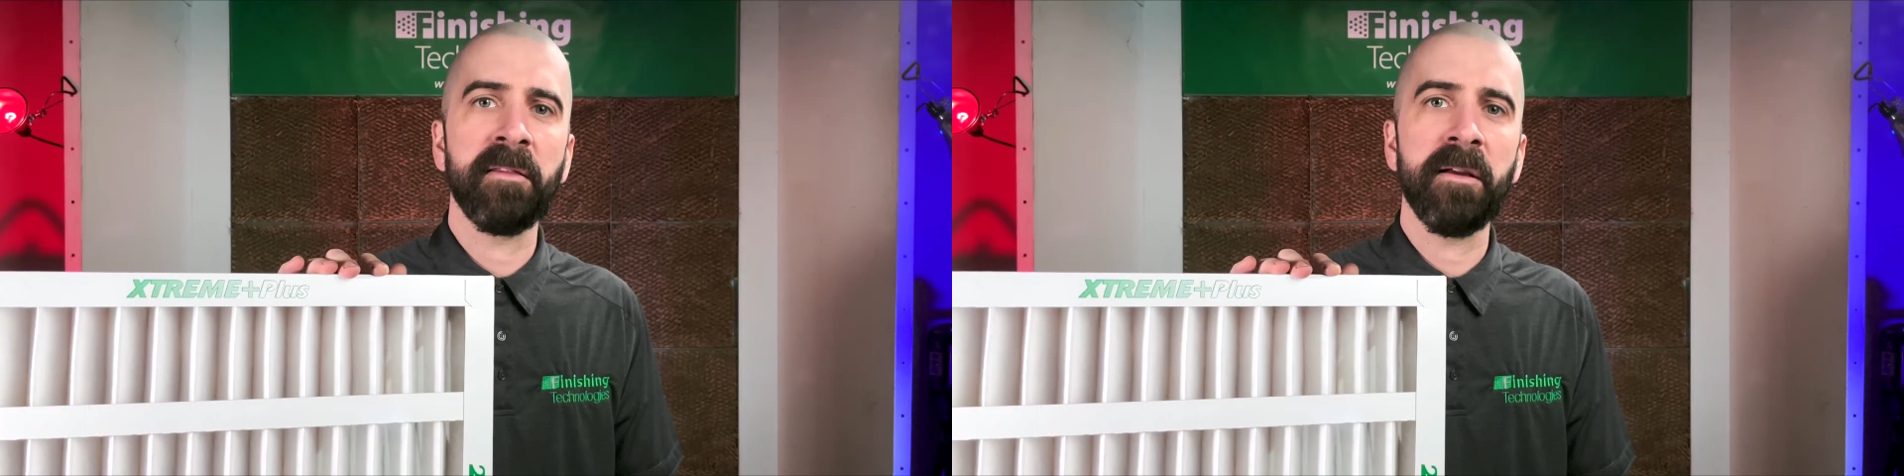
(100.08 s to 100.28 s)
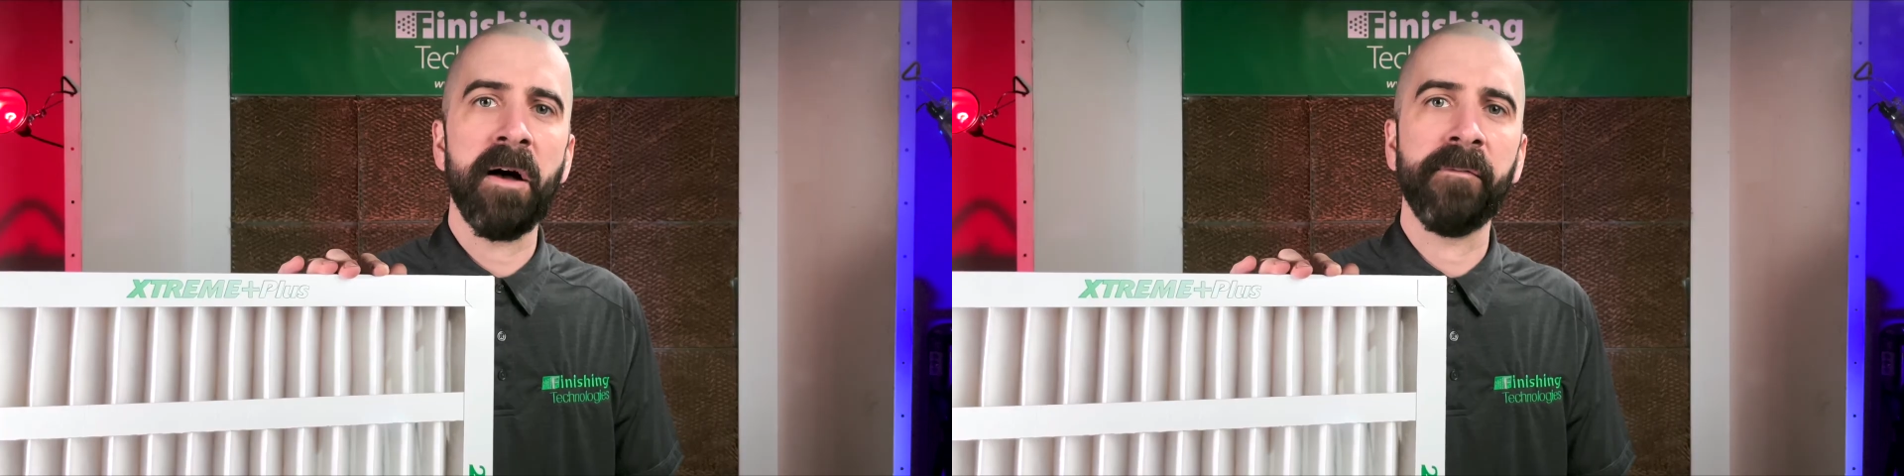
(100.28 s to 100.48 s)

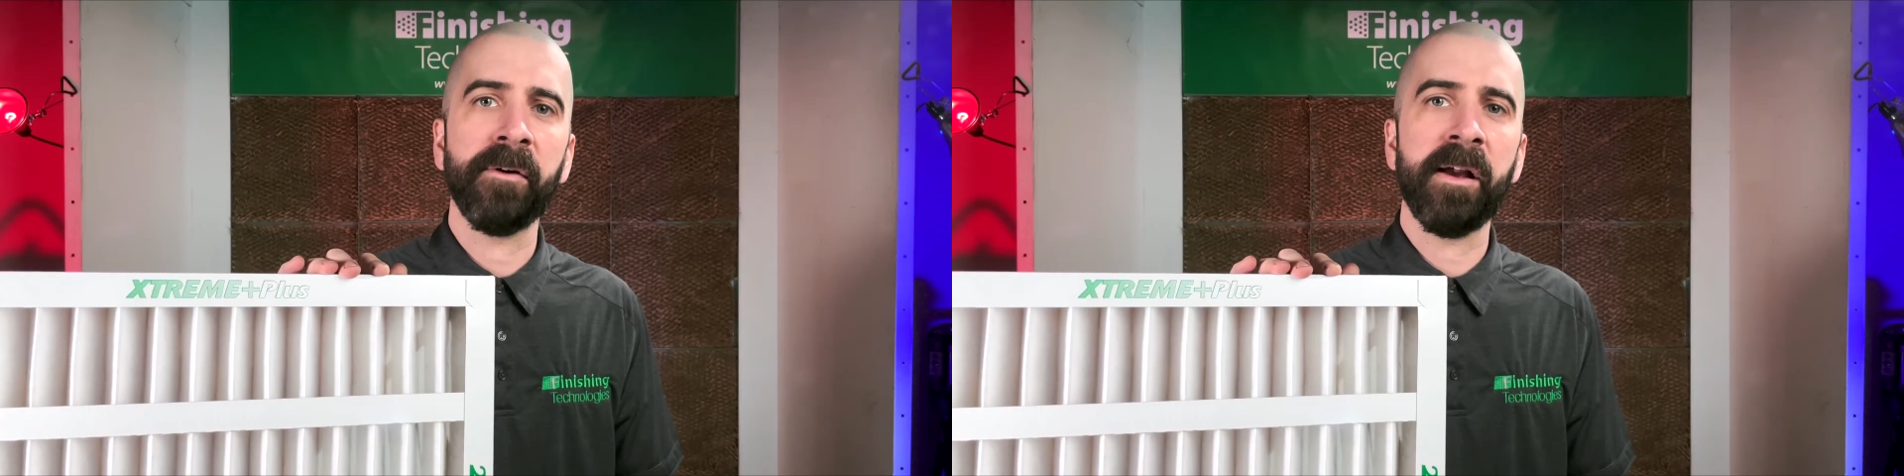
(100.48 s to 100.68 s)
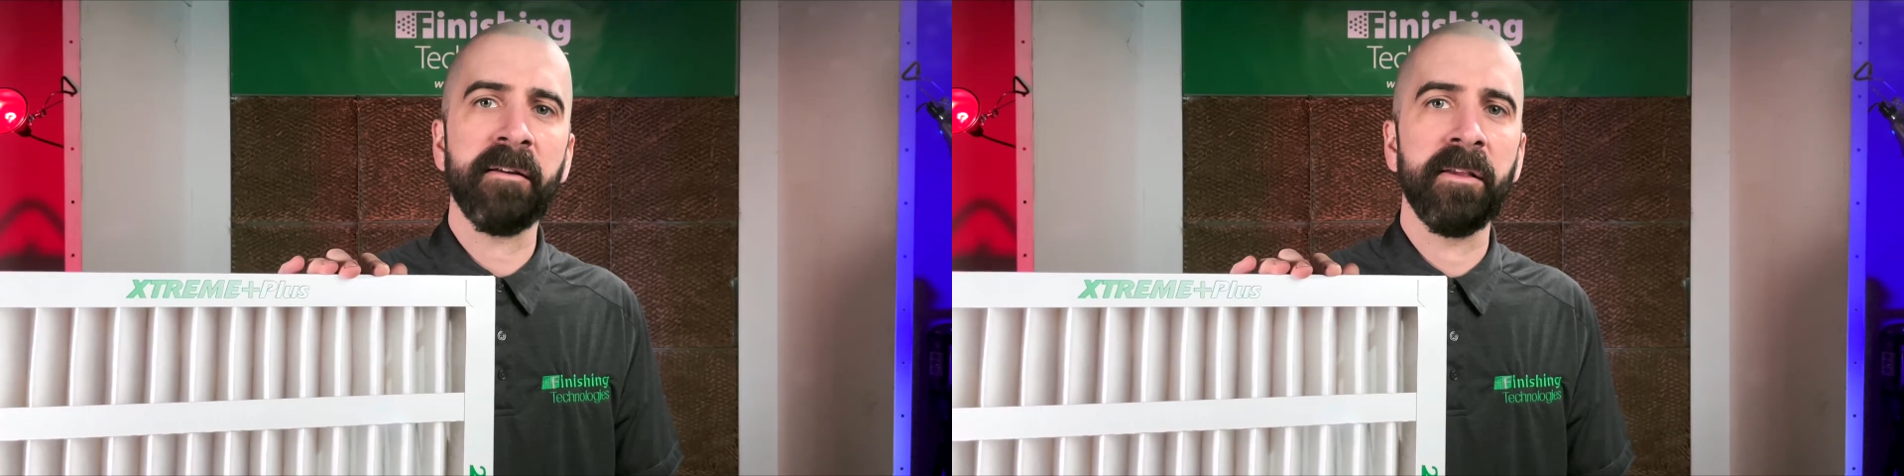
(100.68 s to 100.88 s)
they
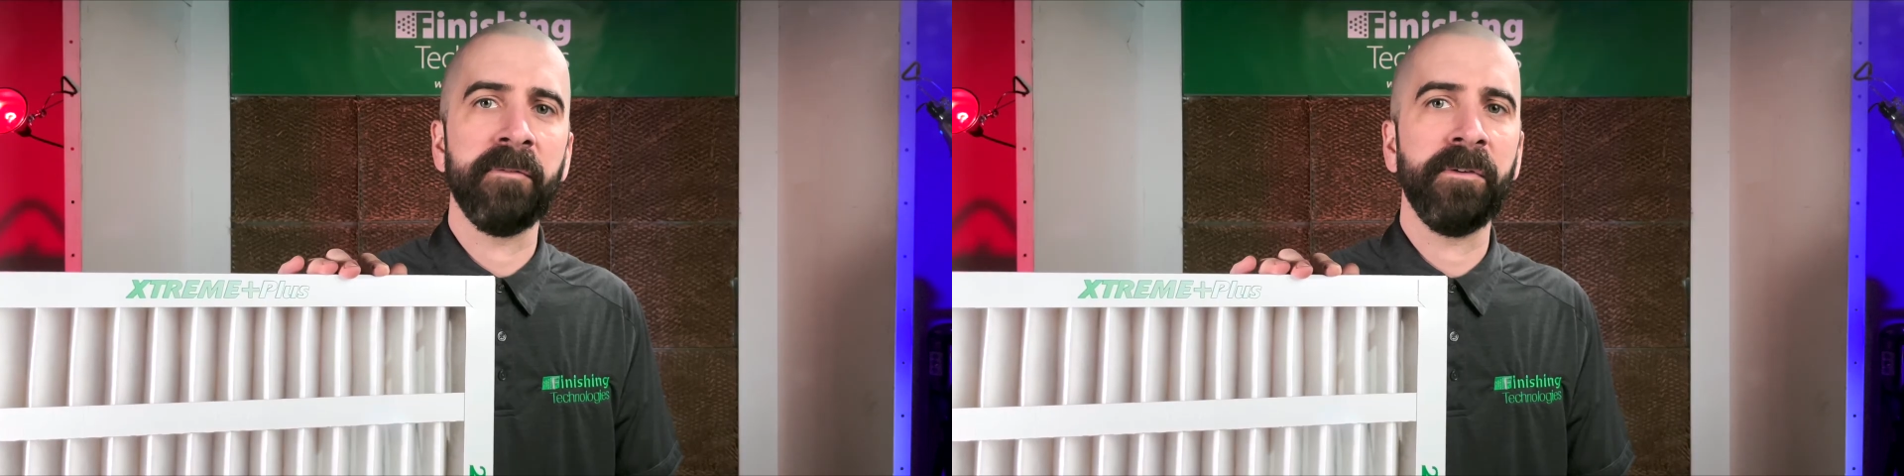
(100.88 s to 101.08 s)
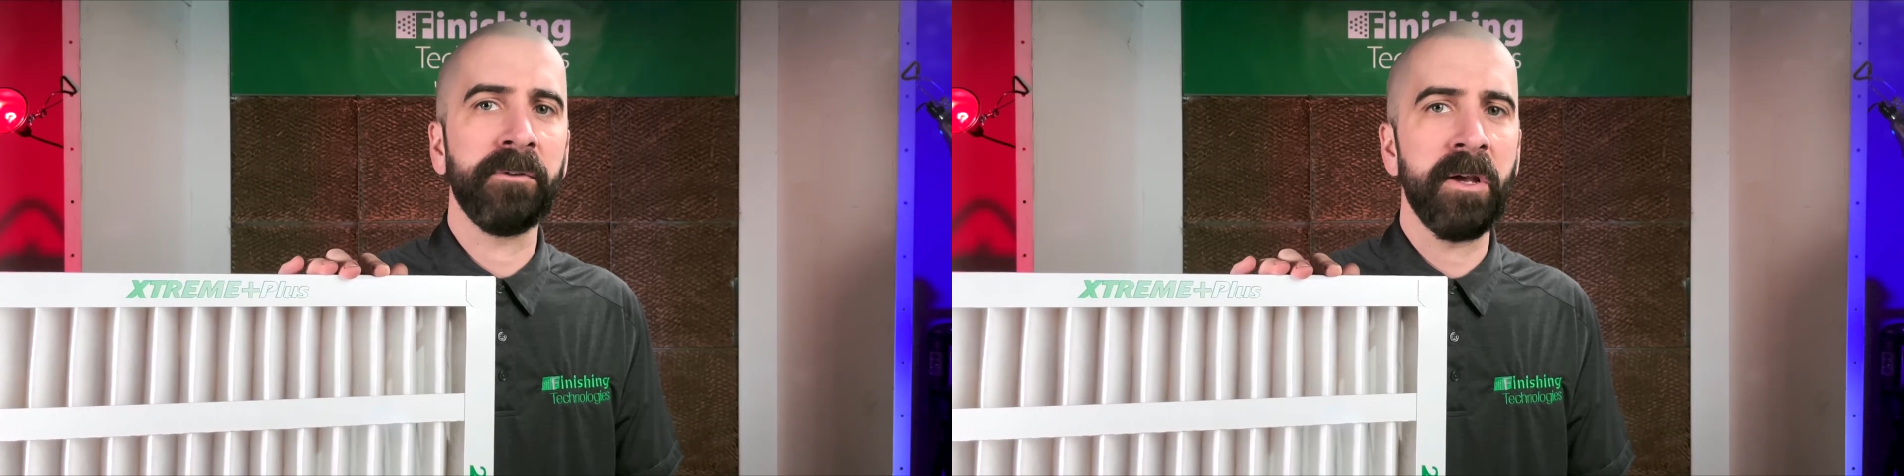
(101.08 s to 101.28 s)
offer
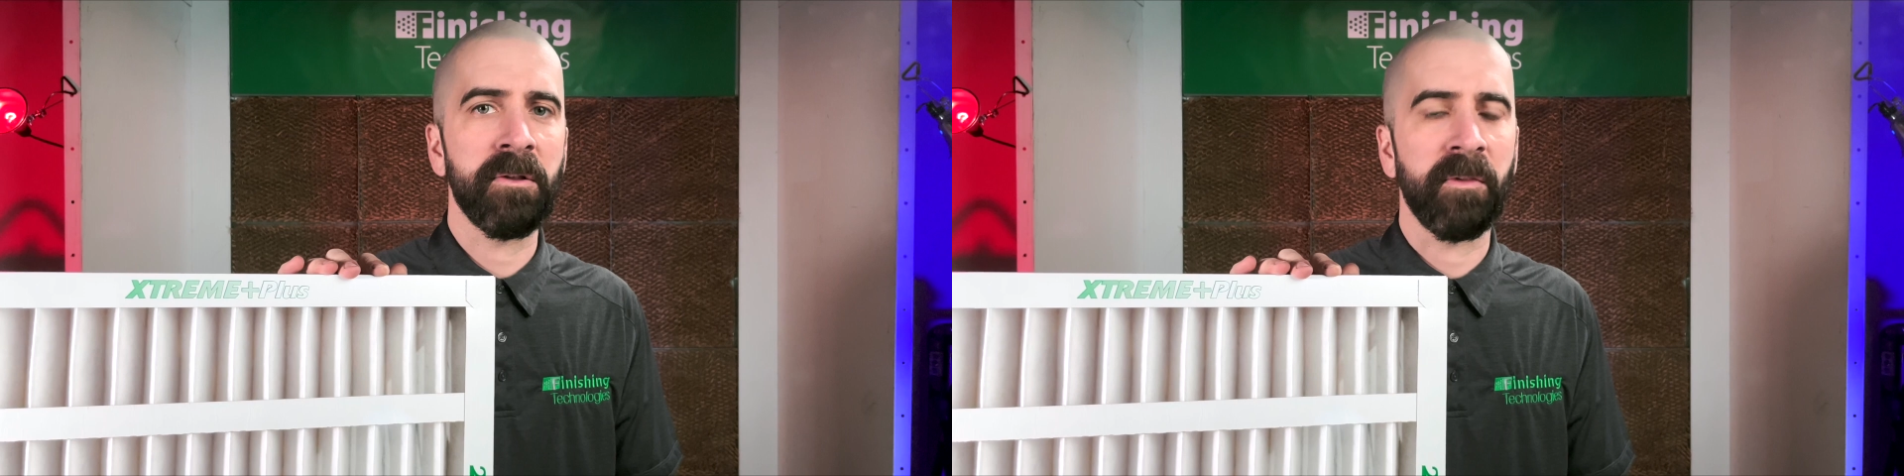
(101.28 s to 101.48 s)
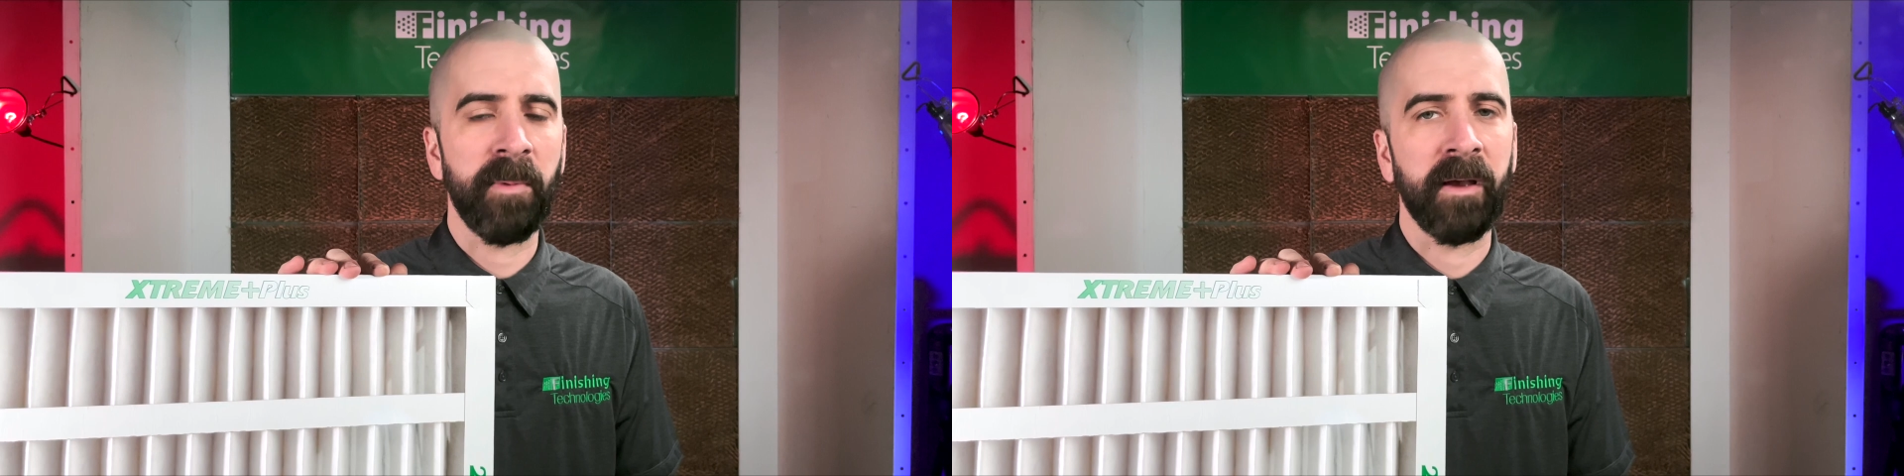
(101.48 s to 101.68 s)
excellent
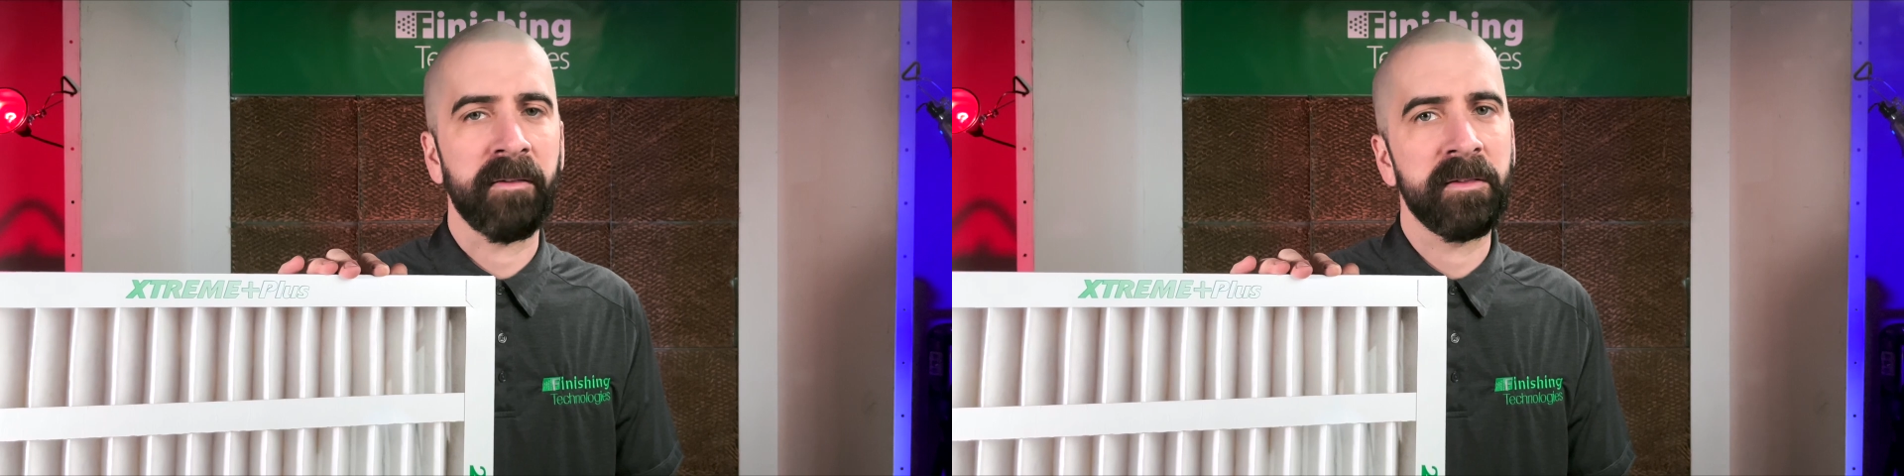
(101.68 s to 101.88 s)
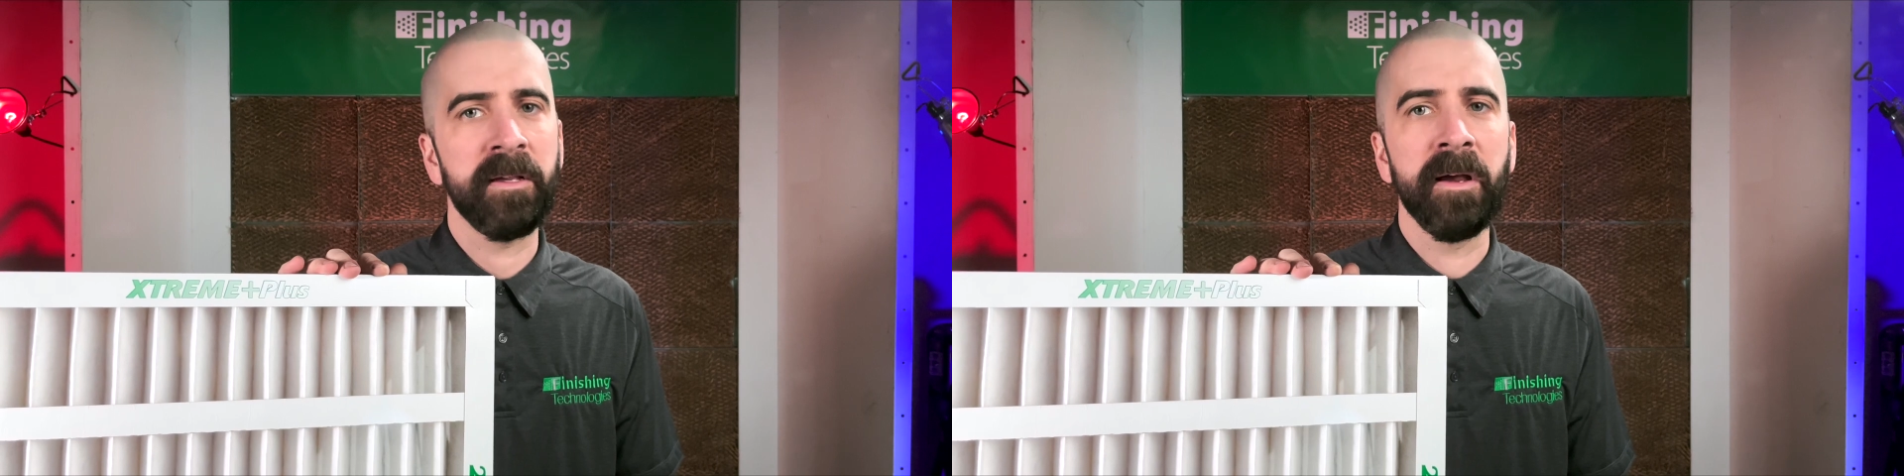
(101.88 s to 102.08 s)
filtration
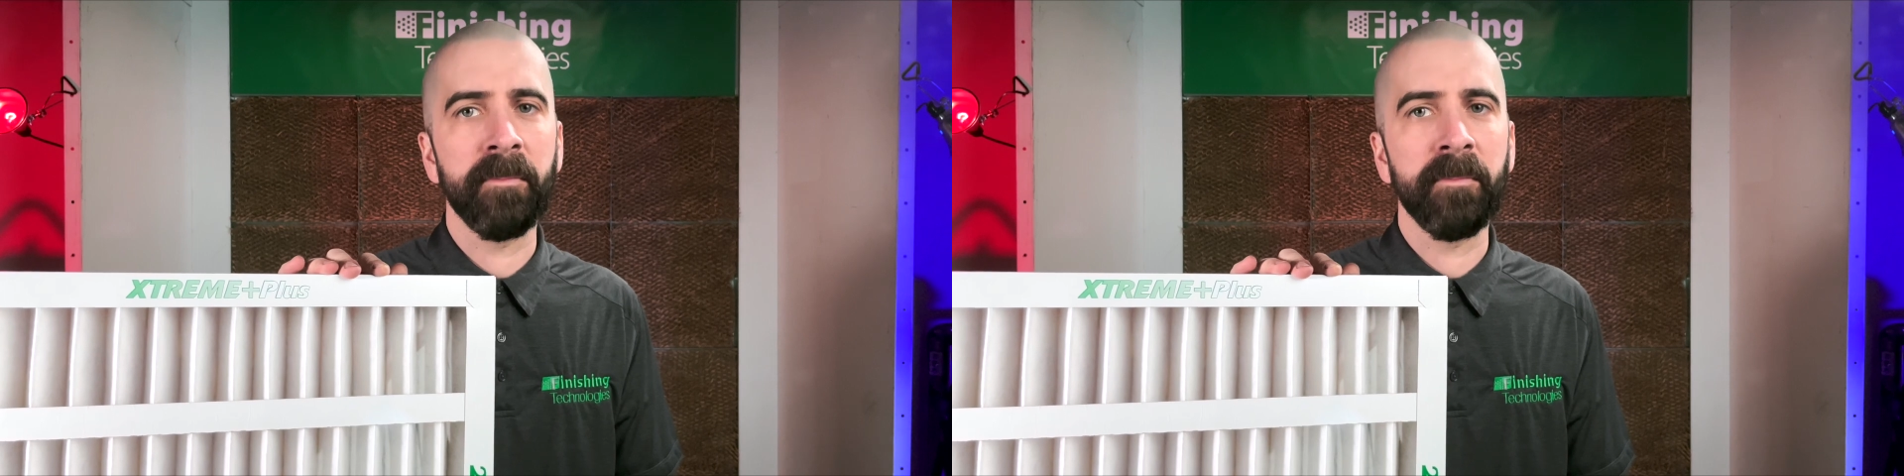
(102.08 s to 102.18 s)
specs,